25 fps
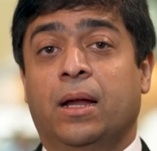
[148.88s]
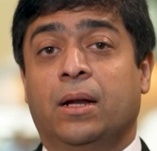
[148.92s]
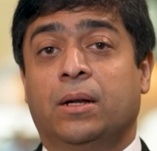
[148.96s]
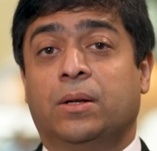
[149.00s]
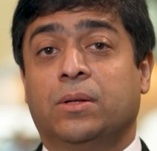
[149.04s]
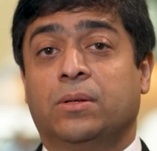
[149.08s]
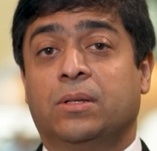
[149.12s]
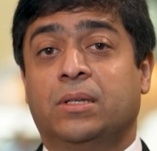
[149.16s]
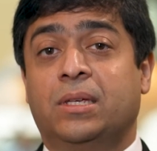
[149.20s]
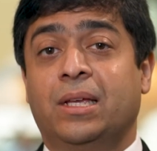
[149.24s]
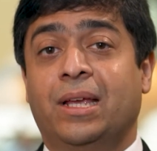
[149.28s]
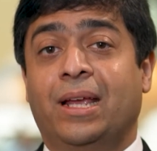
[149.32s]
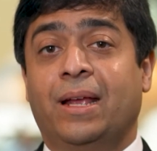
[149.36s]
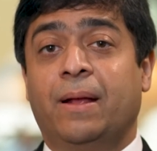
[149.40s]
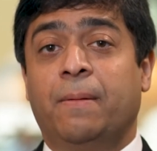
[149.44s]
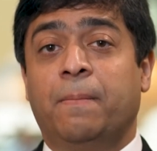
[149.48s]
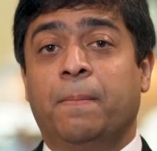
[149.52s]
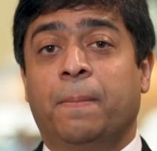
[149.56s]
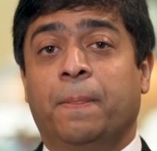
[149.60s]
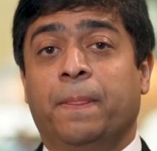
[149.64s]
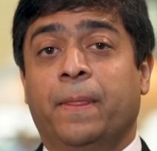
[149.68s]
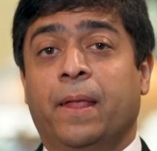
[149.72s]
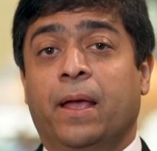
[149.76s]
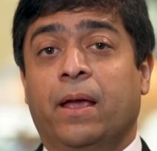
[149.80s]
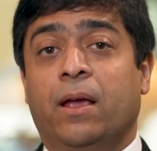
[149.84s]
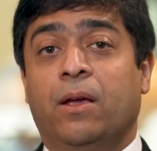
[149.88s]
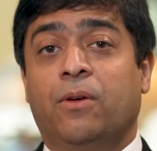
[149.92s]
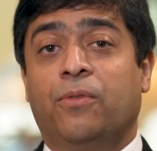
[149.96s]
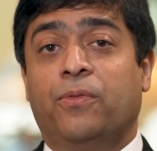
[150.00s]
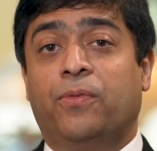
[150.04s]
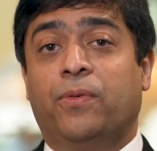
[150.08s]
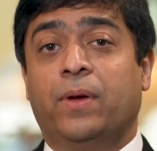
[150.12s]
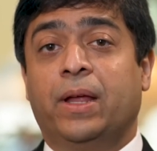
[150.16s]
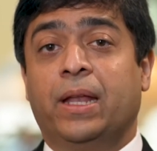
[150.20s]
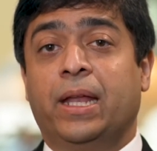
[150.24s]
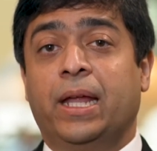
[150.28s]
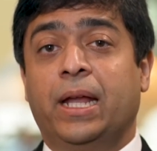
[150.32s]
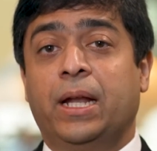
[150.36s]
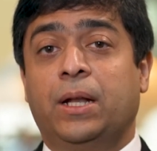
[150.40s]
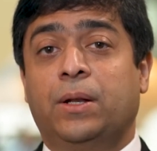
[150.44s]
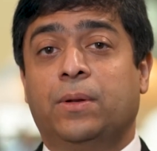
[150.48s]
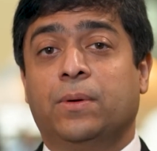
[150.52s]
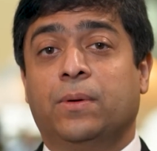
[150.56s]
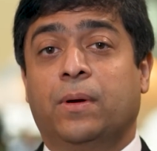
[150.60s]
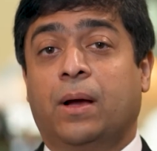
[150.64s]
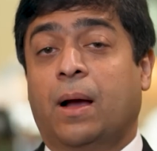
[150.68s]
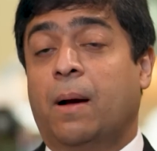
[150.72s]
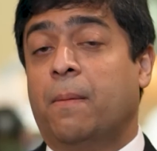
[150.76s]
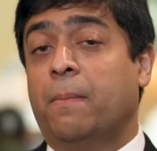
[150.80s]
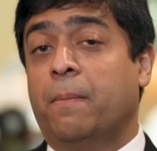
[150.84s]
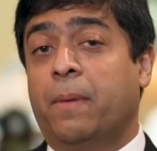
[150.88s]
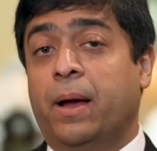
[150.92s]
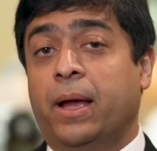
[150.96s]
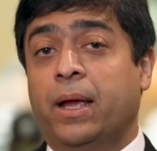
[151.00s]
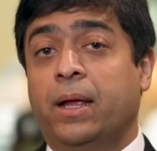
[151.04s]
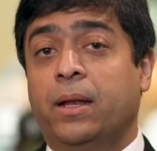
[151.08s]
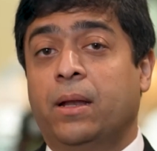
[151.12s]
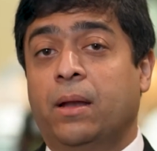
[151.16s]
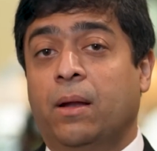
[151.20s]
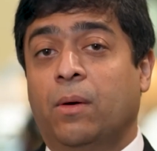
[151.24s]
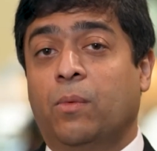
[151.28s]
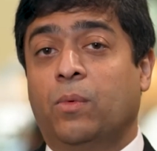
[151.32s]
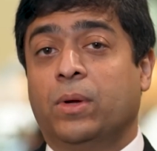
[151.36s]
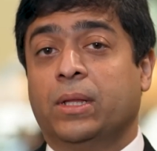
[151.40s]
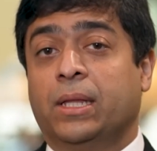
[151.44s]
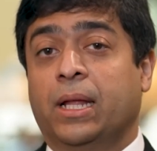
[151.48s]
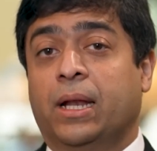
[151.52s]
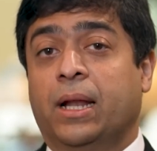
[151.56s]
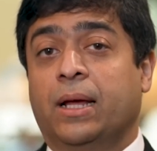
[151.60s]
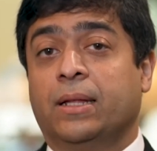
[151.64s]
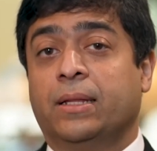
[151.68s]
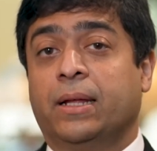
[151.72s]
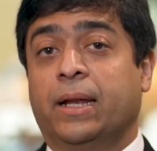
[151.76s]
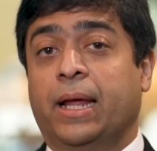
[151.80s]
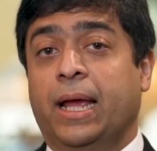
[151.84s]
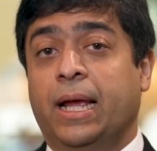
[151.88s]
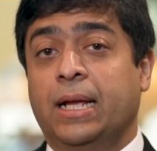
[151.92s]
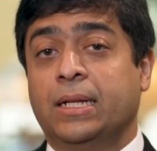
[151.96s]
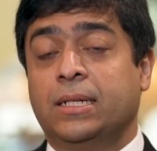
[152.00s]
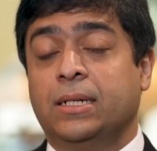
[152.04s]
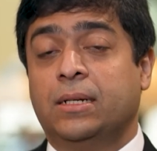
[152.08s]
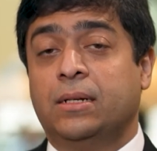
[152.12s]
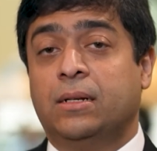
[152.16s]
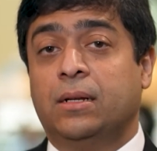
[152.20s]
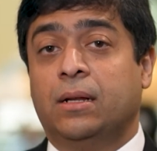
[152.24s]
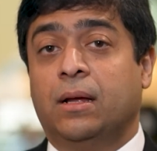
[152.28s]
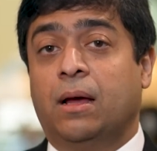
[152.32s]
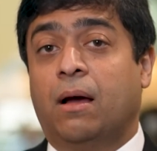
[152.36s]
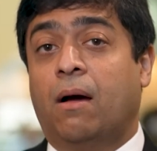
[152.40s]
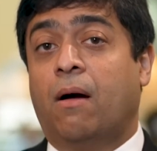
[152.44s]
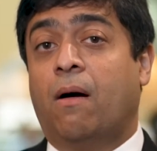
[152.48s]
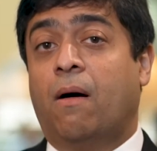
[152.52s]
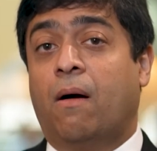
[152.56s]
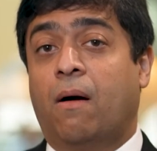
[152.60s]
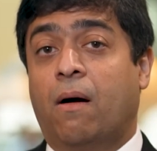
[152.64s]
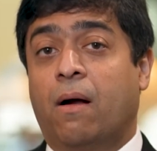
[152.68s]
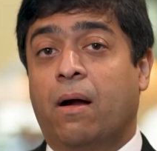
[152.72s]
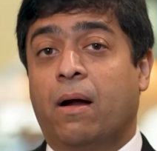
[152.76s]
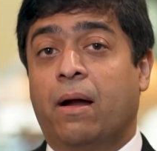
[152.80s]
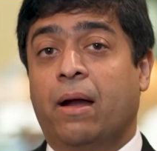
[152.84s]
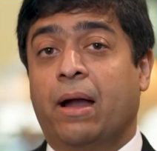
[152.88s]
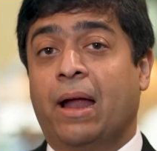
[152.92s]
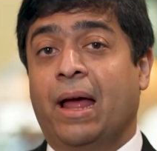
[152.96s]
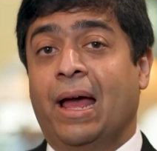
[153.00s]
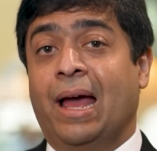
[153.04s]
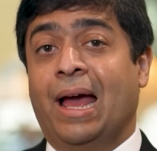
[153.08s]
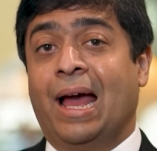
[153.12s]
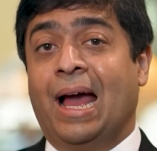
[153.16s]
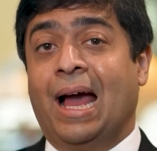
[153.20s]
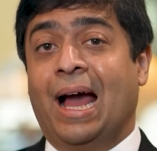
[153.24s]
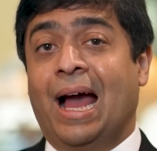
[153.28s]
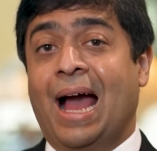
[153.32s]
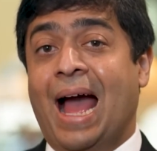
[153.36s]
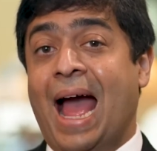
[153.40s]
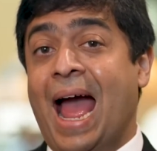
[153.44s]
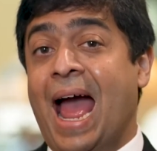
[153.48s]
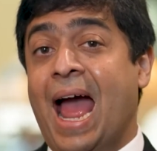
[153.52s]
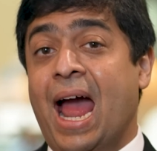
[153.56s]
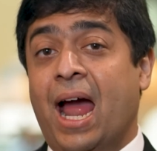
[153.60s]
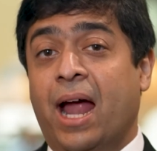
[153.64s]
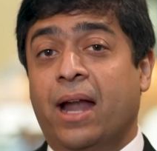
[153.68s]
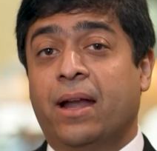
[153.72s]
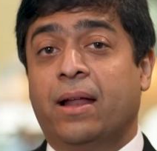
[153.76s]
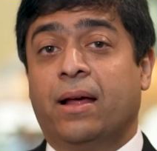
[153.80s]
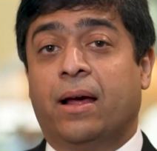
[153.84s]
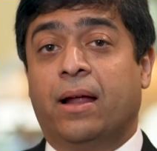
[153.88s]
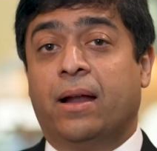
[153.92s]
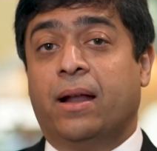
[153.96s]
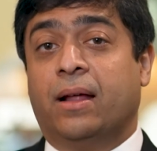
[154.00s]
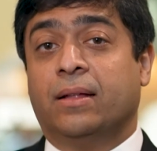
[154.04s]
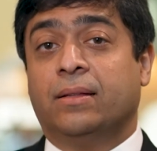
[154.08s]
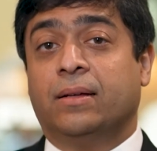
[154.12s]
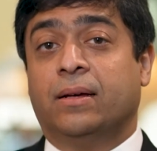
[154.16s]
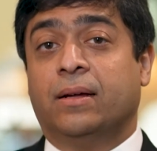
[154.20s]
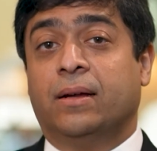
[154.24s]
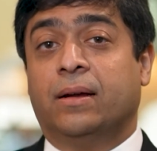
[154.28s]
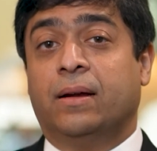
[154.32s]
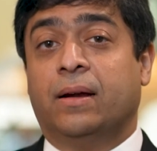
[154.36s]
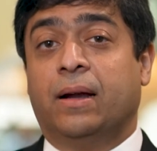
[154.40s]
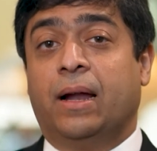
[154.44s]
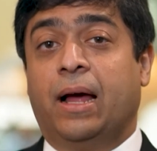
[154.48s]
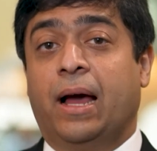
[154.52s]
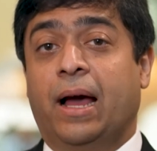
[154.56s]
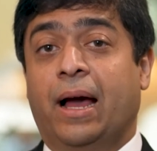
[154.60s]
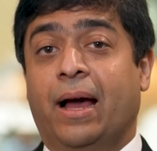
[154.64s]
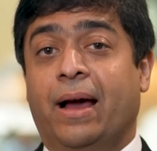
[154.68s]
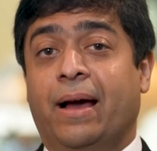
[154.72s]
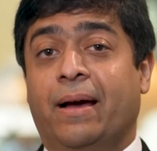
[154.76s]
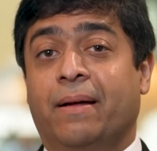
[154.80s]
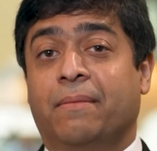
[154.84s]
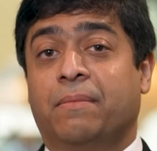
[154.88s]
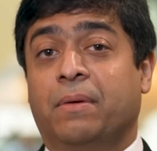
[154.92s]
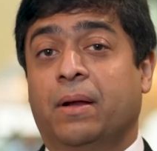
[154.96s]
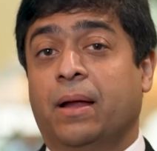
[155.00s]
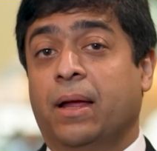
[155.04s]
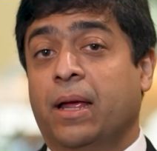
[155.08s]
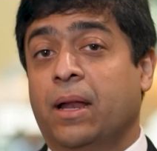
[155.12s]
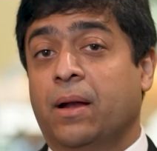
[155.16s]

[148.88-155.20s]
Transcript: to see if we need to combine with another agent or add another uh,